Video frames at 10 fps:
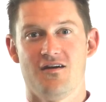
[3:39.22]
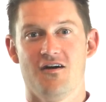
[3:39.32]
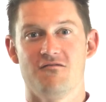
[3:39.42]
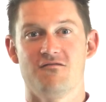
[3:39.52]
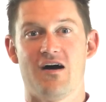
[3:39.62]

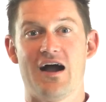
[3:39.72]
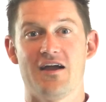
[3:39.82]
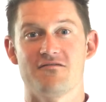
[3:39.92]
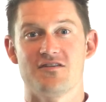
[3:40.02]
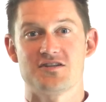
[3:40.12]
of Eye
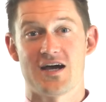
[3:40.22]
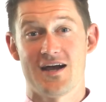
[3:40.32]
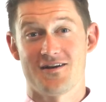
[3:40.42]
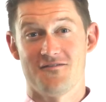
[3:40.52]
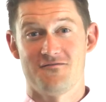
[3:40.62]
of the
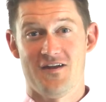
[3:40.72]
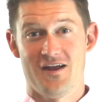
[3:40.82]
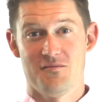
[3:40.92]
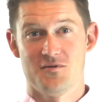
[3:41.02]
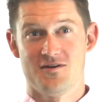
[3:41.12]
Tiger
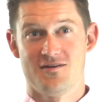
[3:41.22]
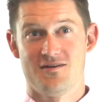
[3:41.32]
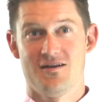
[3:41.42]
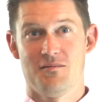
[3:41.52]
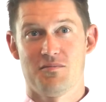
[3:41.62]
fame
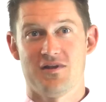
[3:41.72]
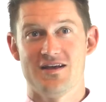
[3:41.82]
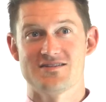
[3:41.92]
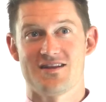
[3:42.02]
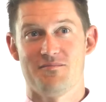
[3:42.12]

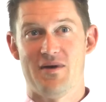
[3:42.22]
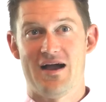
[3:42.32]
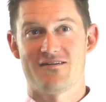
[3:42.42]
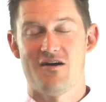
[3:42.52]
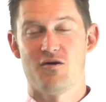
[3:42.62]
plays in the
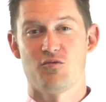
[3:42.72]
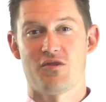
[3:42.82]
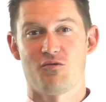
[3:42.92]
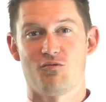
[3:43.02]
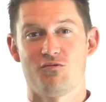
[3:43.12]
background
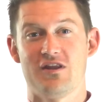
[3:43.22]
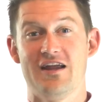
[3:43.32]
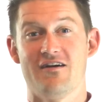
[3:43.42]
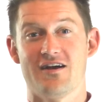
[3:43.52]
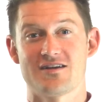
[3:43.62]
with
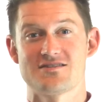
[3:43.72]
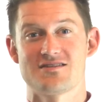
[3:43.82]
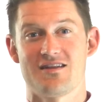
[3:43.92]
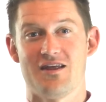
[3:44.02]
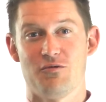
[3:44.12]
lyrics
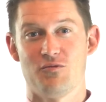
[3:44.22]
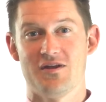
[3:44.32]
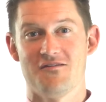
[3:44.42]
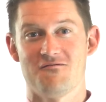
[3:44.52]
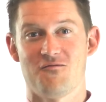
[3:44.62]
that
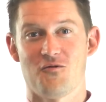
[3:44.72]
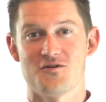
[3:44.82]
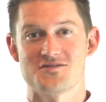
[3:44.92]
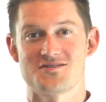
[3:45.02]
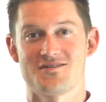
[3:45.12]

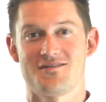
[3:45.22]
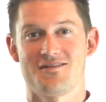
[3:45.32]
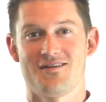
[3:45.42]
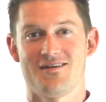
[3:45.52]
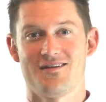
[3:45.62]
reinforce
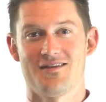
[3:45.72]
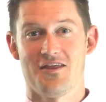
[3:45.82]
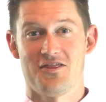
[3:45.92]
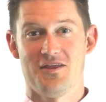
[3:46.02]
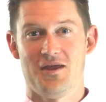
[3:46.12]
the
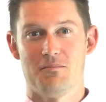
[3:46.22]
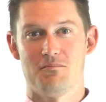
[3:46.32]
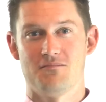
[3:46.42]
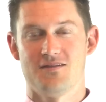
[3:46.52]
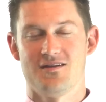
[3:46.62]
theme.
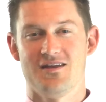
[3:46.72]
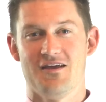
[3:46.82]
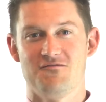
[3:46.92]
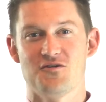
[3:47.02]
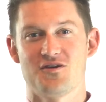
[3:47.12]

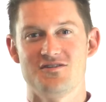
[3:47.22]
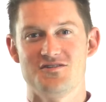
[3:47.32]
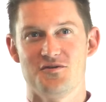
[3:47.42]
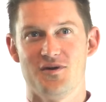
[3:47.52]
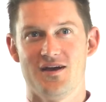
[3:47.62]
If you can
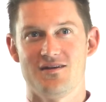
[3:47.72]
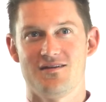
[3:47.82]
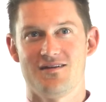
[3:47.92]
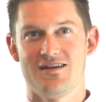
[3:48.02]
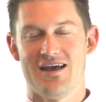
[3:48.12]
do it,
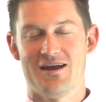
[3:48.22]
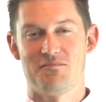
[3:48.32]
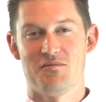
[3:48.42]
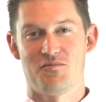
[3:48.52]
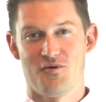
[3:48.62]
get
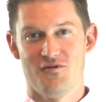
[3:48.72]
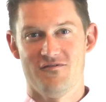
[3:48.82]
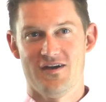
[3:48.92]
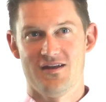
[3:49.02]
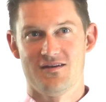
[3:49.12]
up and
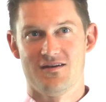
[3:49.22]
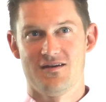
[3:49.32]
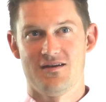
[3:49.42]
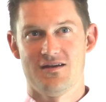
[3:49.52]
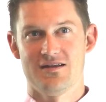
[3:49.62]
prove it.
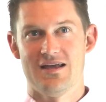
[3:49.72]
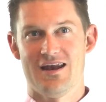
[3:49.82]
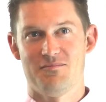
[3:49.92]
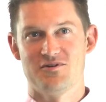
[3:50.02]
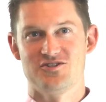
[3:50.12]
Get
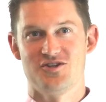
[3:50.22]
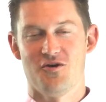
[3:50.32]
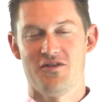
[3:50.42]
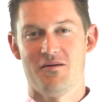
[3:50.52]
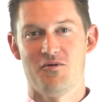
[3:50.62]
up and
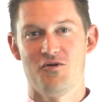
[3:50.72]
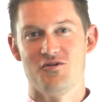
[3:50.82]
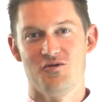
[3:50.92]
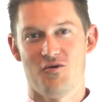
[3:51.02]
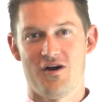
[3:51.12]
show them who
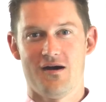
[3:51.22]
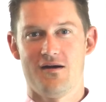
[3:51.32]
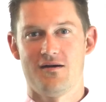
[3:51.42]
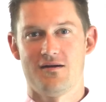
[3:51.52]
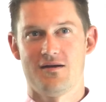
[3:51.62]
you
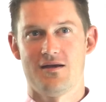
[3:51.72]
are.